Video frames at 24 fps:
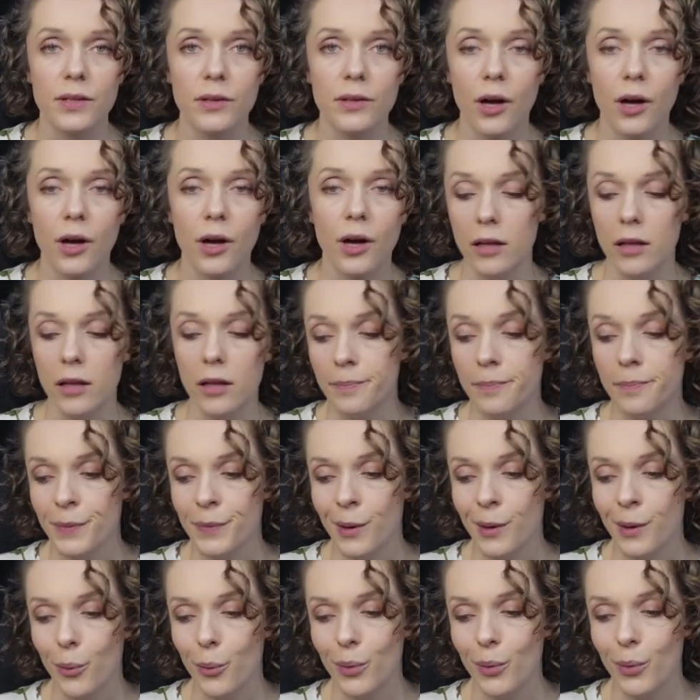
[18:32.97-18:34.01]
column,
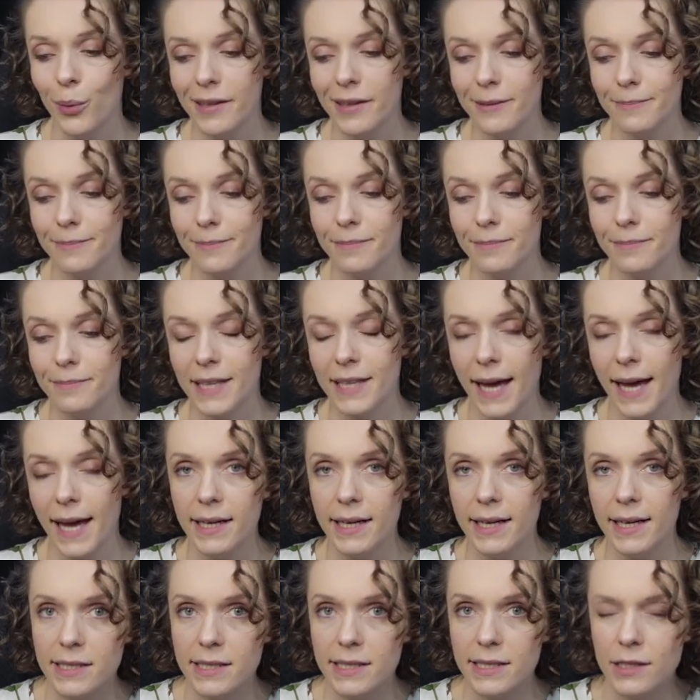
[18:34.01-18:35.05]
well, that
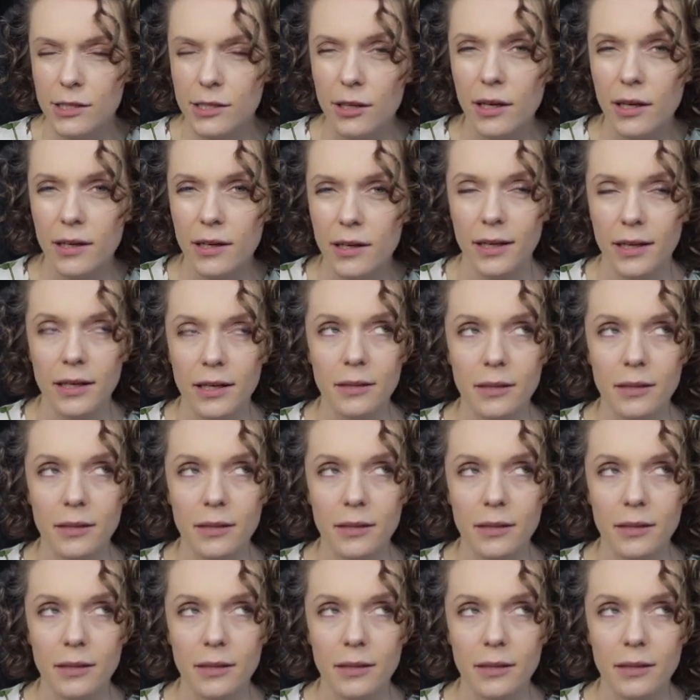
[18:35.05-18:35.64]
is concerning.